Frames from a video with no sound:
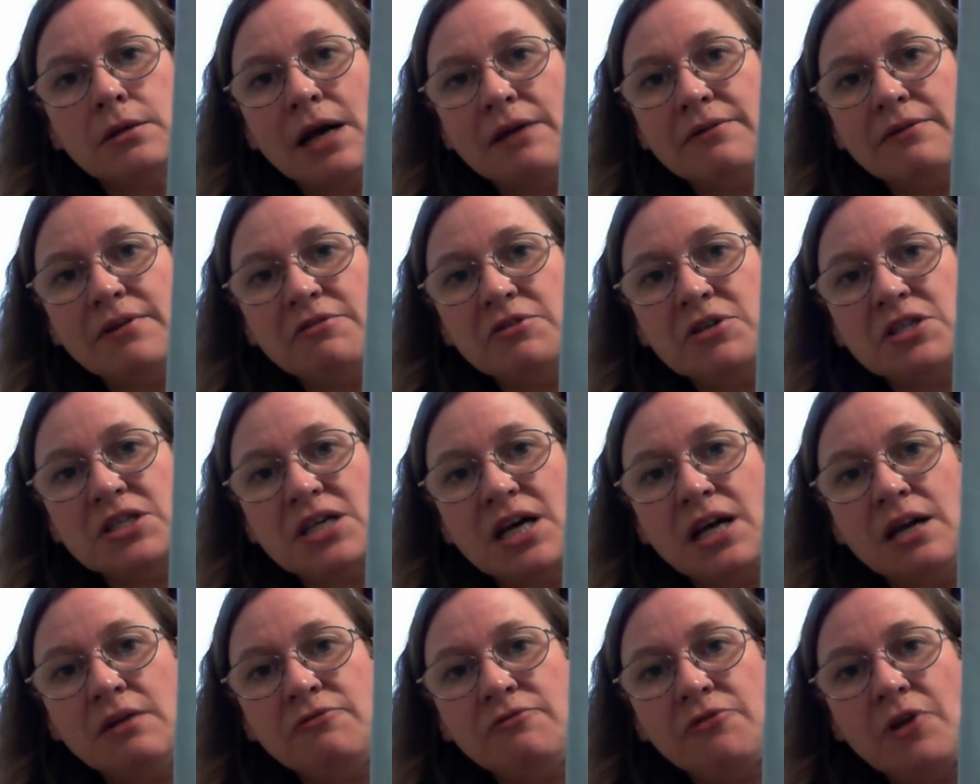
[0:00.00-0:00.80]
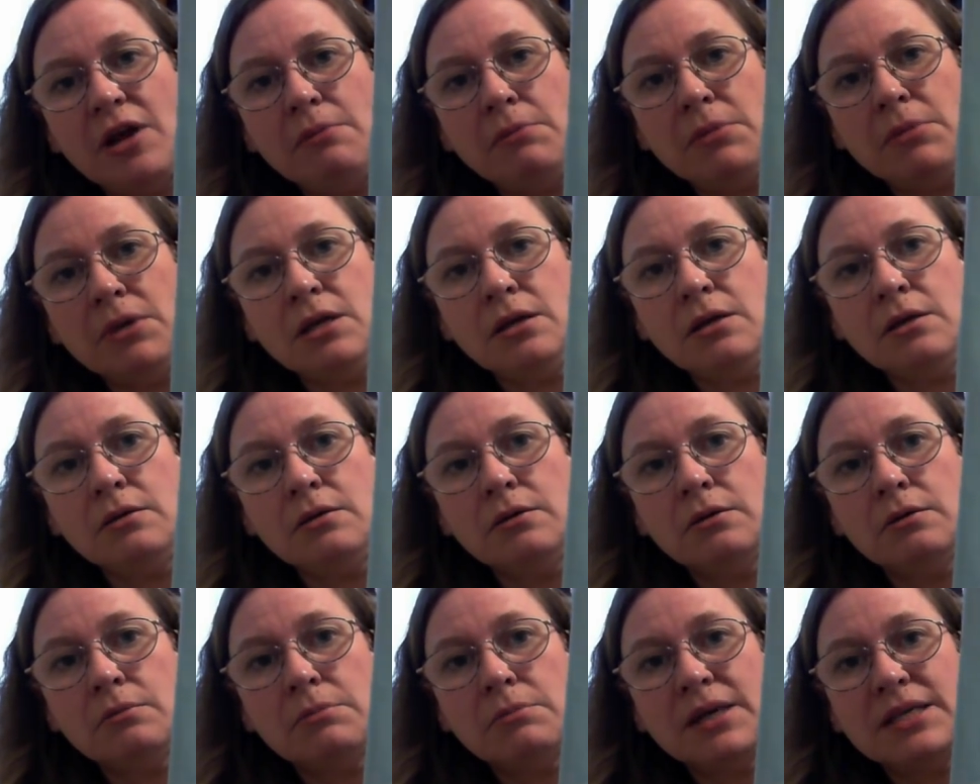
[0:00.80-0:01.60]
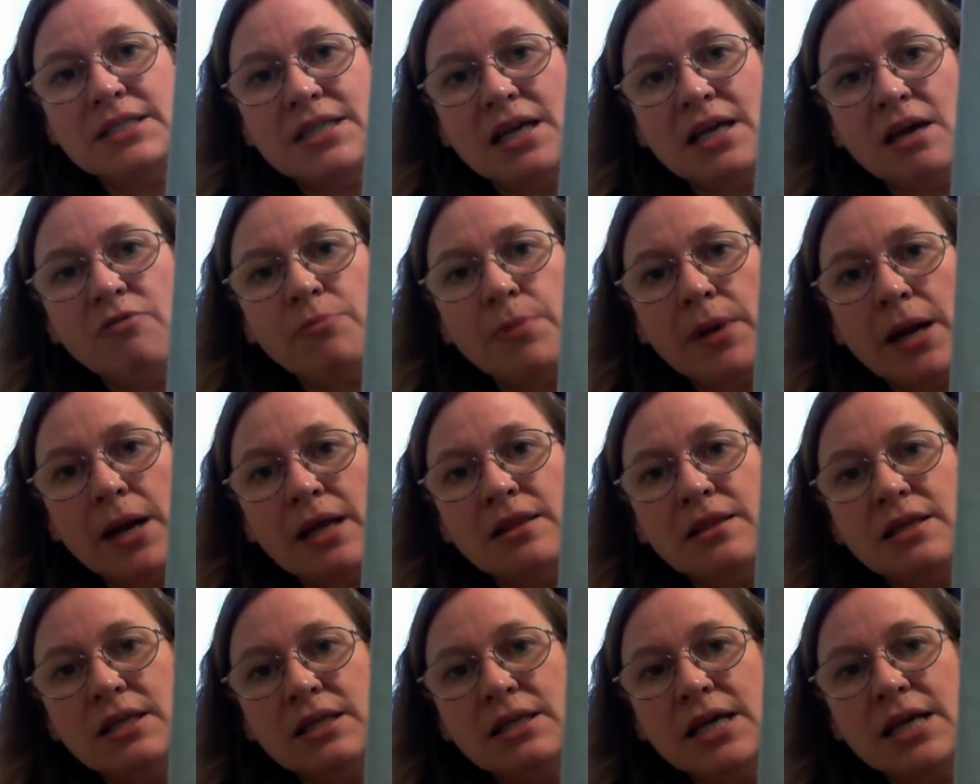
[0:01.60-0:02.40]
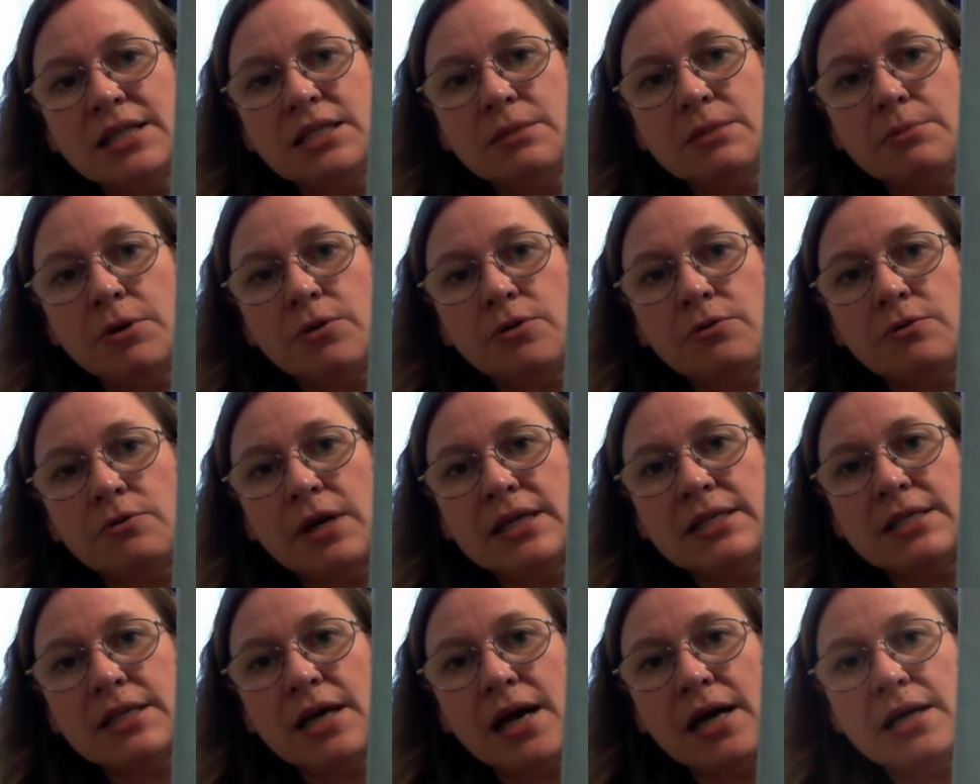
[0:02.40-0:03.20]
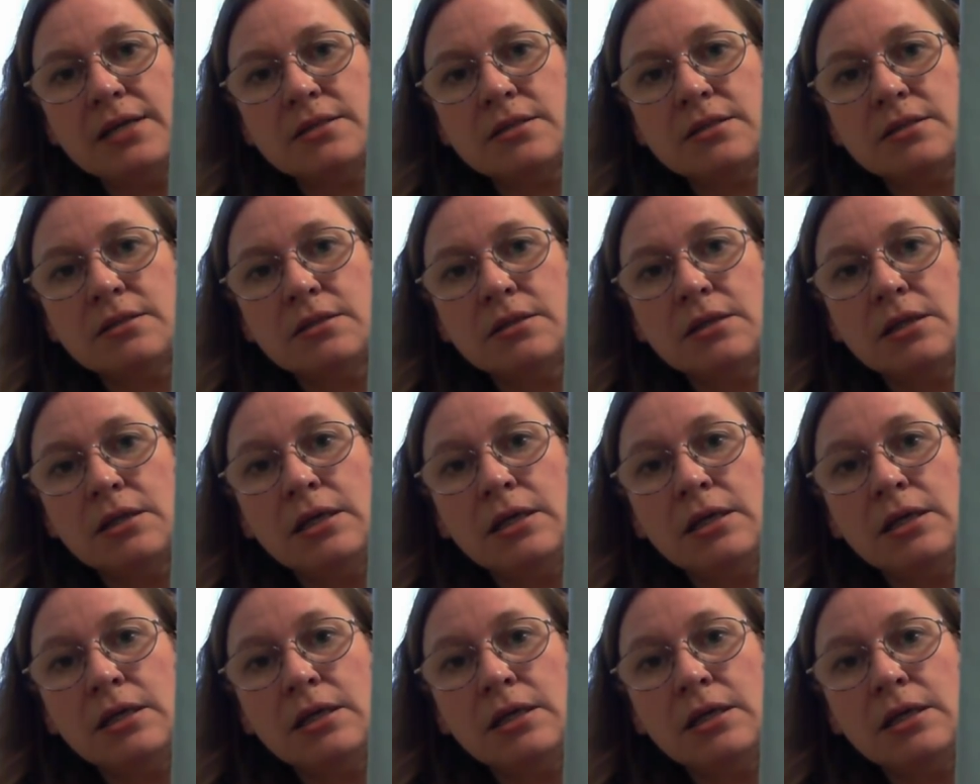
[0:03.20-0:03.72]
I've never done framing myself, but I think that's about the right size.